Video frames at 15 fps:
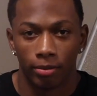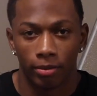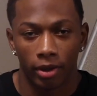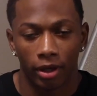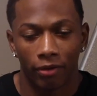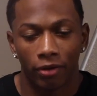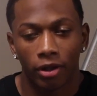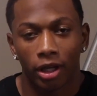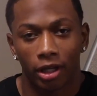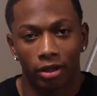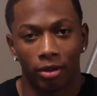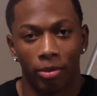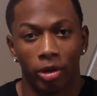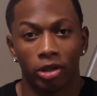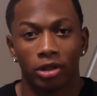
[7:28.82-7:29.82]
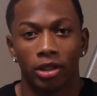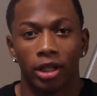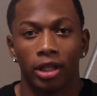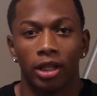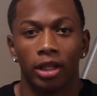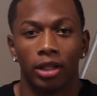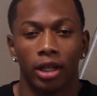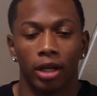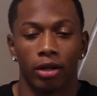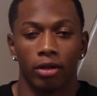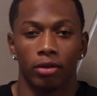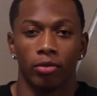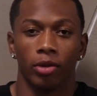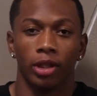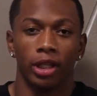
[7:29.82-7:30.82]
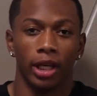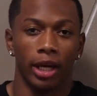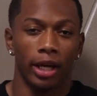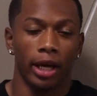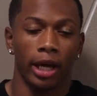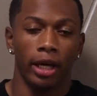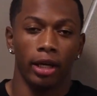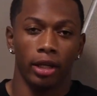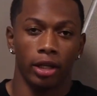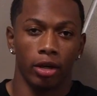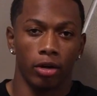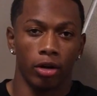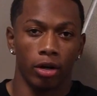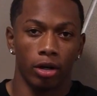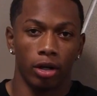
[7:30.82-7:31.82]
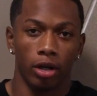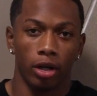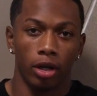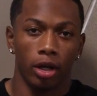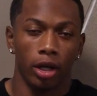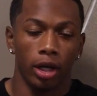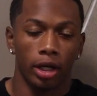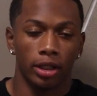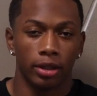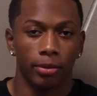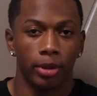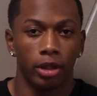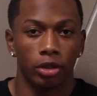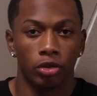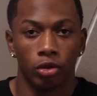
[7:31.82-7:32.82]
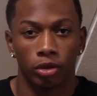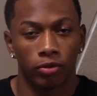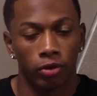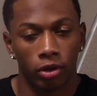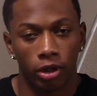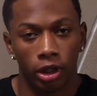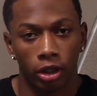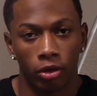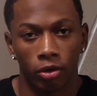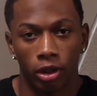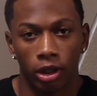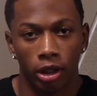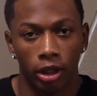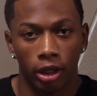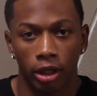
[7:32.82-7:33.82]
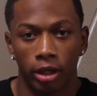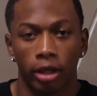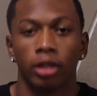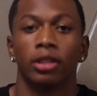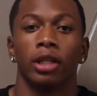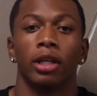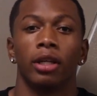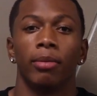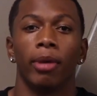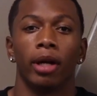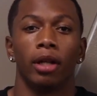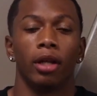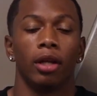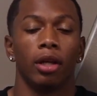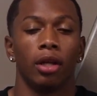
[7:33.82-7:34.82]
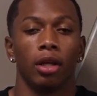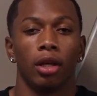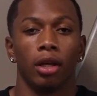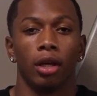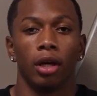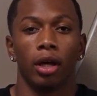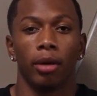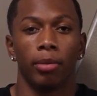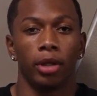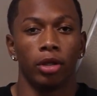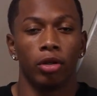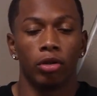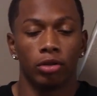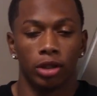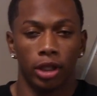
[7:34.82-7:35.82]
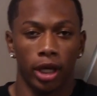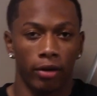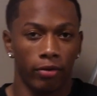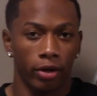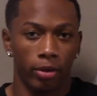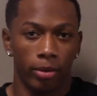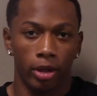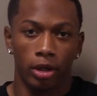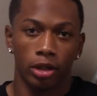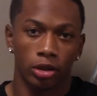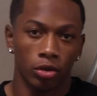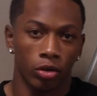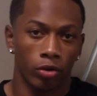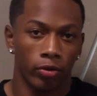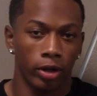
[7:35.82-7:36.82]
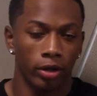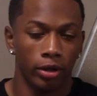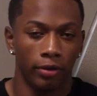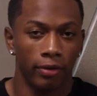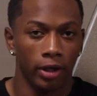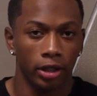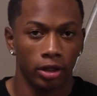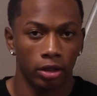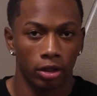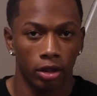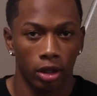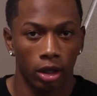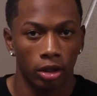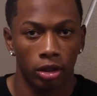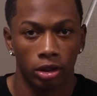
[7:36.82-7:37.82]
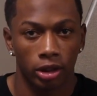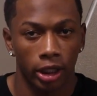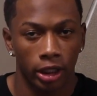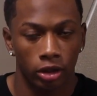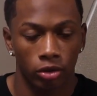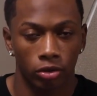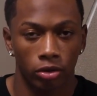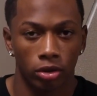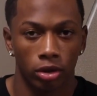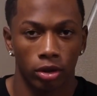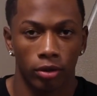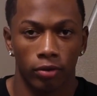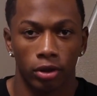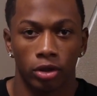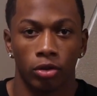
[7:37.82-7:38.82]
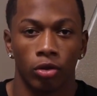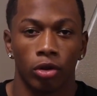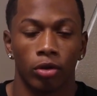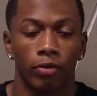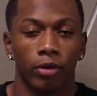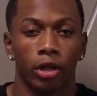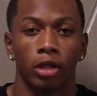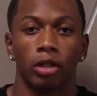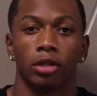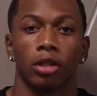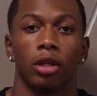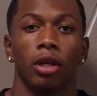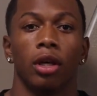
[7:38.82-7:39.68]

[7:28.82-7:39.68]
I feel like the person that did that really had hate in their heart, because I mean, George Floyd didn't do anything to anybody. I mean, you don't see African Americans going around defacing other statues of historical figures.